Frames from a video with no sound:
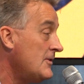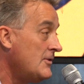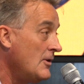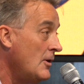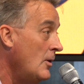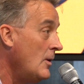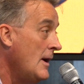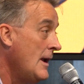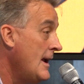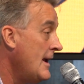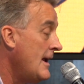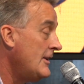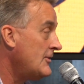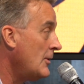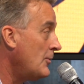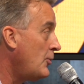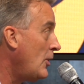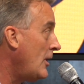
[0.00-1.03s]
So
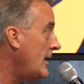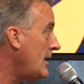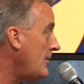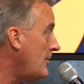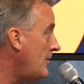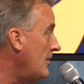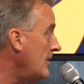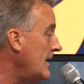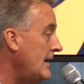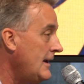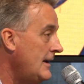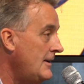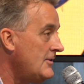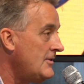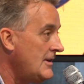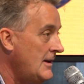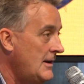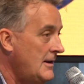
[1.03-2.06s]
it's a pretty
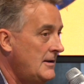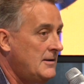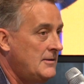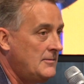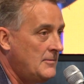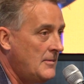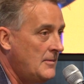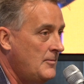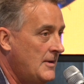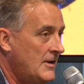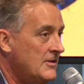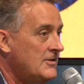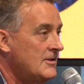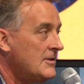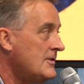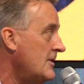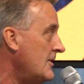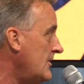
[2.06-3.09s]
easy
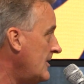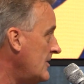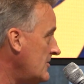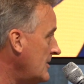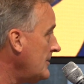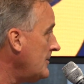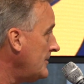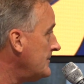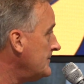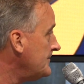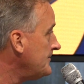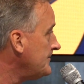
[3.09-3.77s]
business decision.